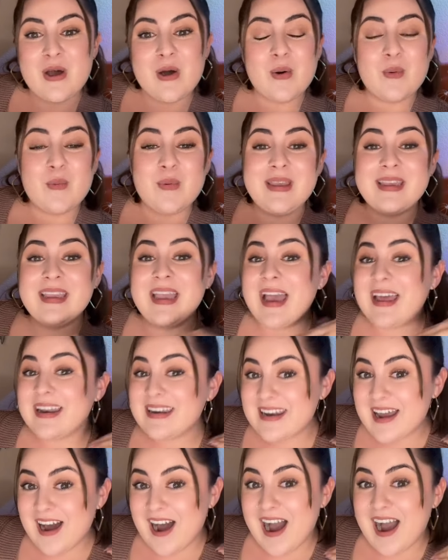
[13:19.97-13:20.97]
We
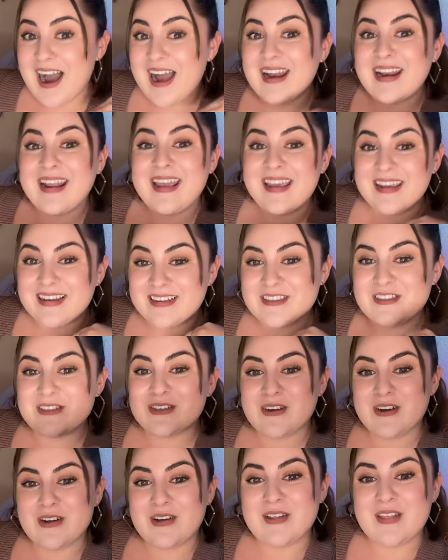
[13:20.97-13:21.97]
cannot
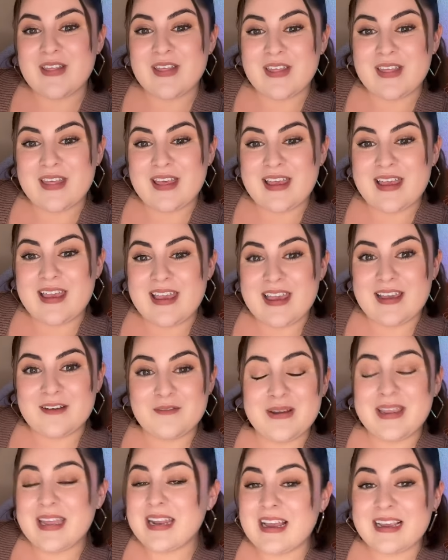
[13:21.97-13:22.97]

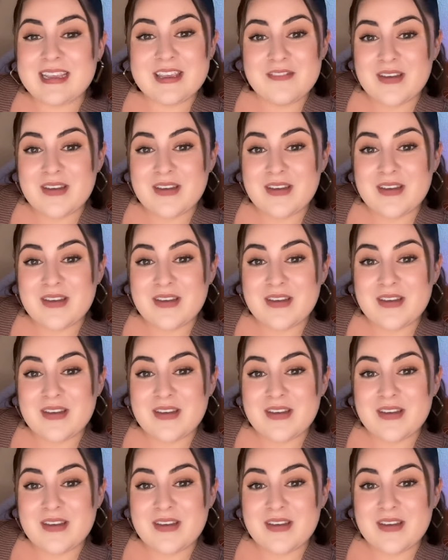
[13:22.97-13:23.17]
give